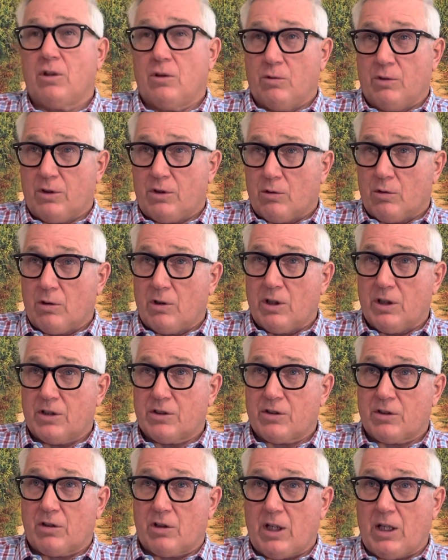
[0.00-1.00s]
with
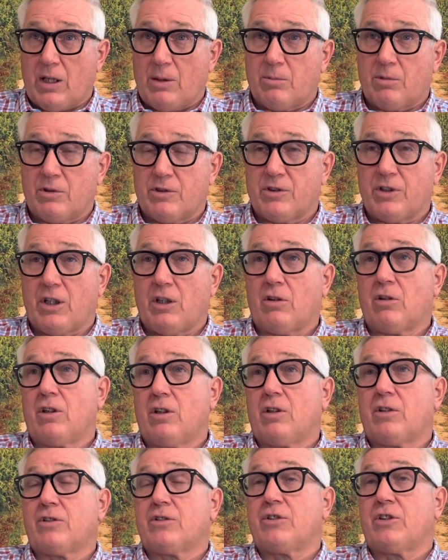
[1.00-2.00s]
Cornhusker Hybrids
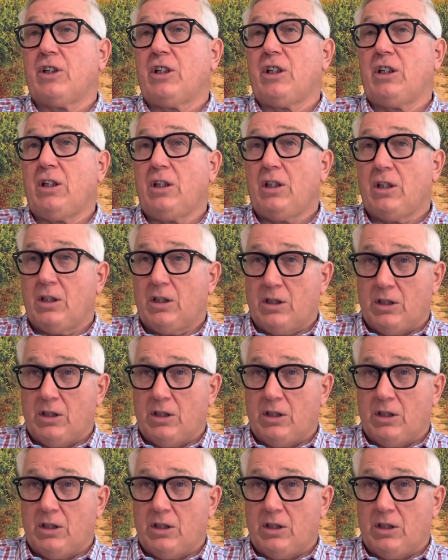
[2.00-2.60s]
LLC